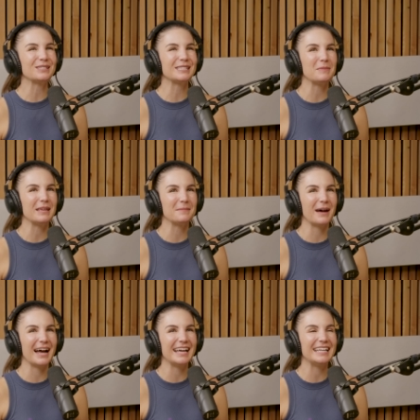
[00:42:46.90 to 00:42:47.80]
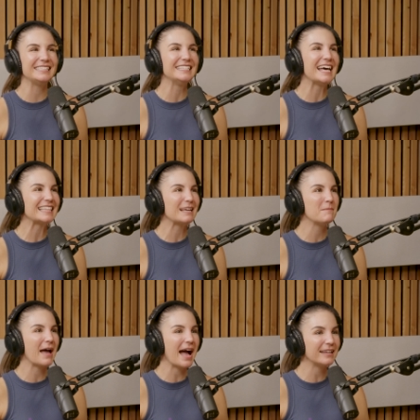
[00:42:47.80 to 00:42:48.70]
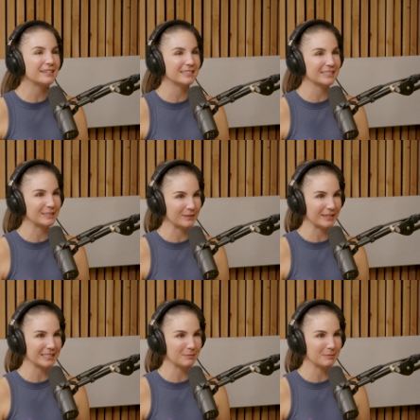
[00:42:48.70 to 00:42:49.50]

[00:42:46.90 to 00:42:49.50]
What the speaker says: to be my nothing matters noise,